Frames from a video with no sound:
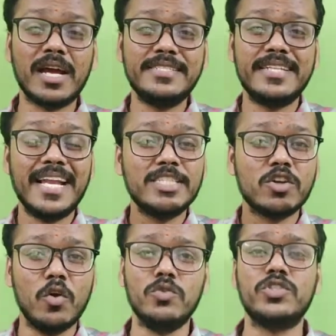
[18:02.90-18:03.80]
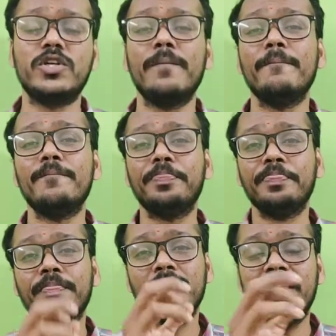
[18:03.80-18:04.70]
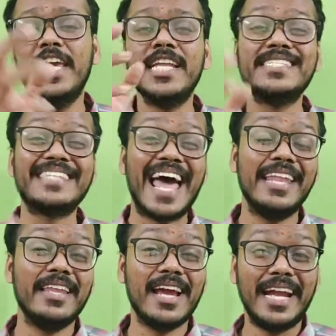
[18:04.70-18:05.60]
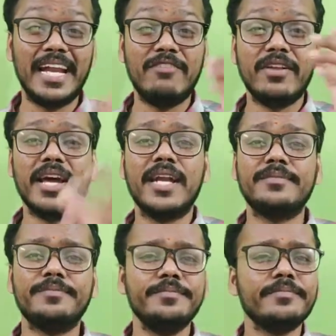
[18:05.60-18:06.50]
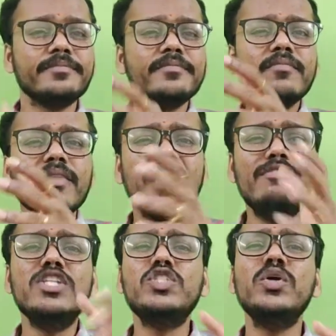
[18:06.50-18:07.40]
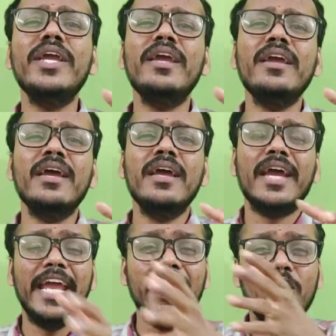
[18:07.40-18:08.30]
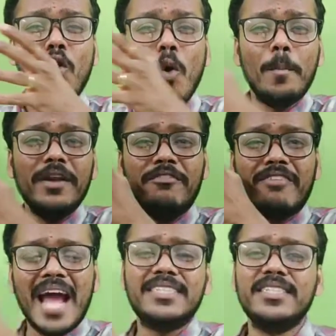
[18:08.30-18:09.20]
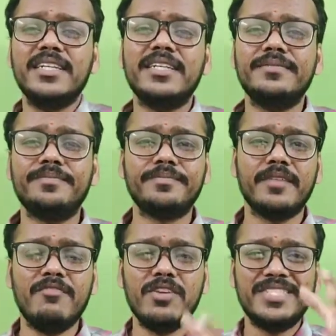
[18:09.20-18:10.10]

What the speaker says: consider as closed. Here is another guideline for that. If you see any open fracture, we